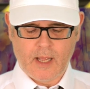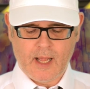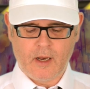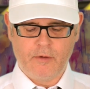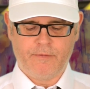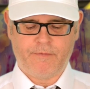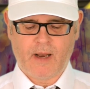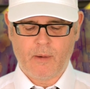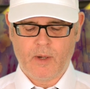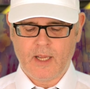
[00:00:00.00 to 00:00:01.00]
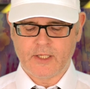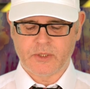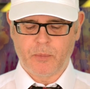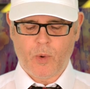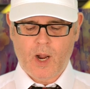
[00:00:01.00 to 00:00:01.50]
Hello, Flower
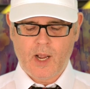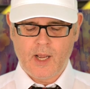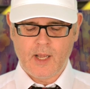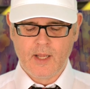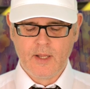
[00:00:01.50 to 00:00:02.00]
Espoir.